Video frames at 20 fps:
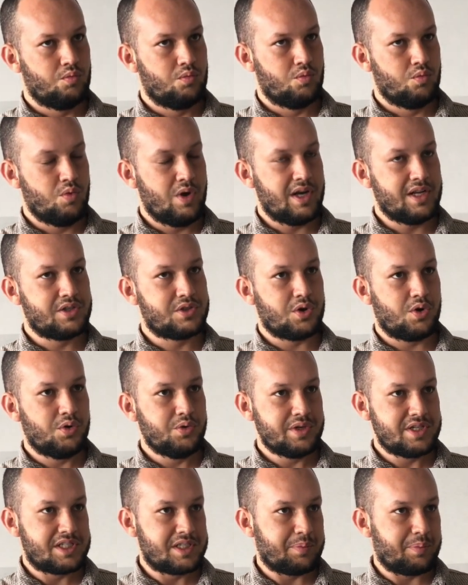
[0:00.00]
Well, it
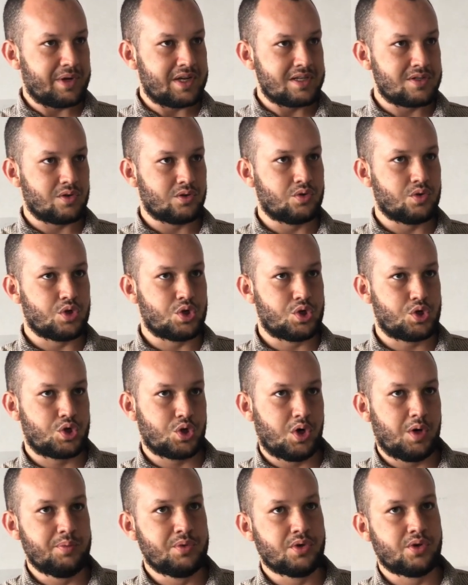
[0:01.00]
always depends on the
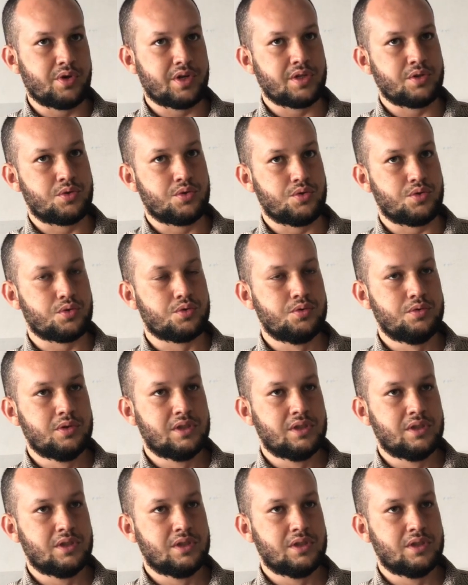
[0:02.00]
job you're going to do.